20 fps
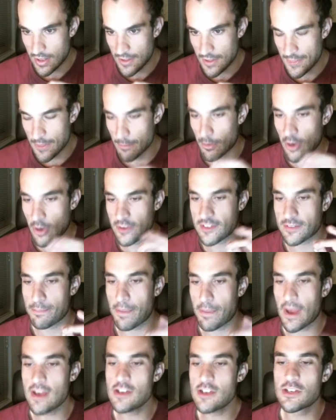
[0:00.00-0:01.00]
The most
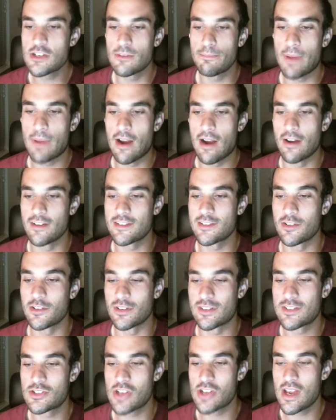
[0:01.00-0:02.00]
patient parrots could
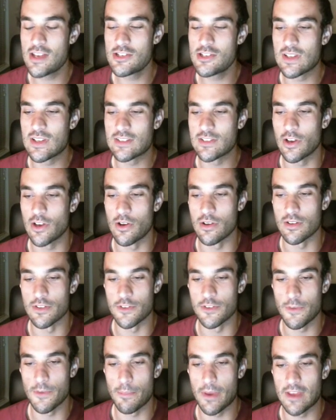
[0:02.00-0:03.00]
exchange their
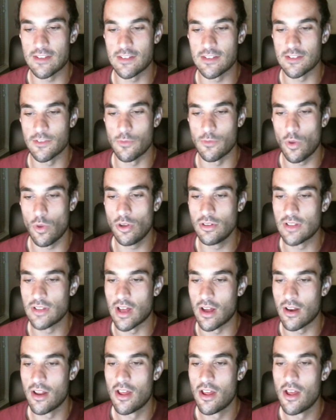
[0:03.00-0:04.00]
tokens for pieces of
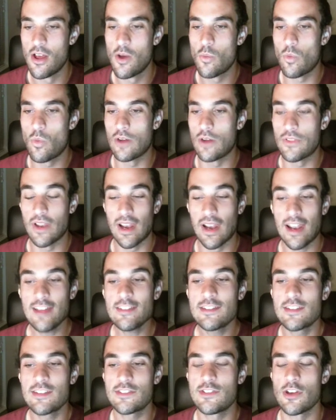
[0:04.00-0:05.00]
walnut, while the
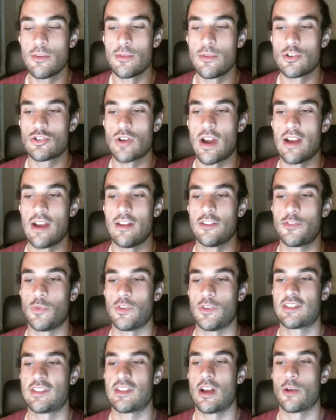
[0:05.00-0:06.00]
less determined traders were
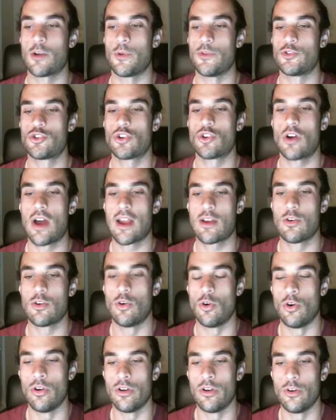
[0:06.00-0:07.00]
stuck with dry
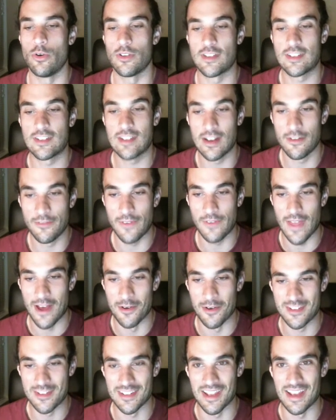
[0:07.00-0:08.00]
corn or
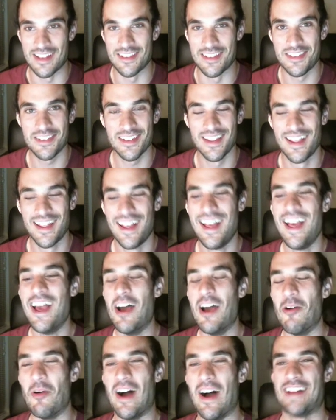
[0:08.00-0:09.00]
sunflower seeds.
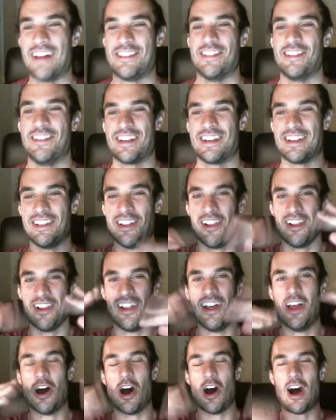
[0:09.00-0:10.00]
Wow, so there's like a little
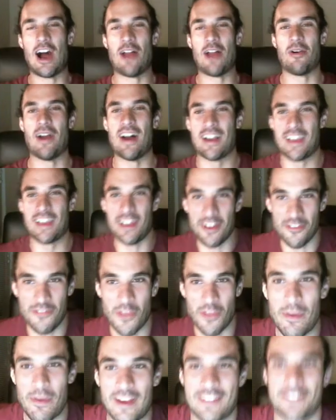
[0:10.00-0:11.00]
hierarchy of
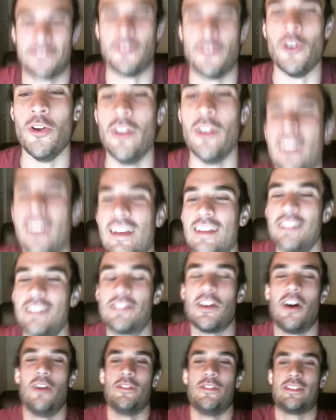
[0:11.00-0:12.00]
the best food.
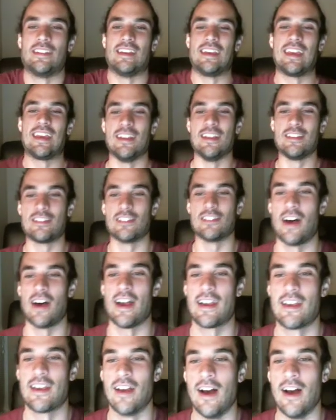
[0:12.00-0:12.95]
So obviously kids like,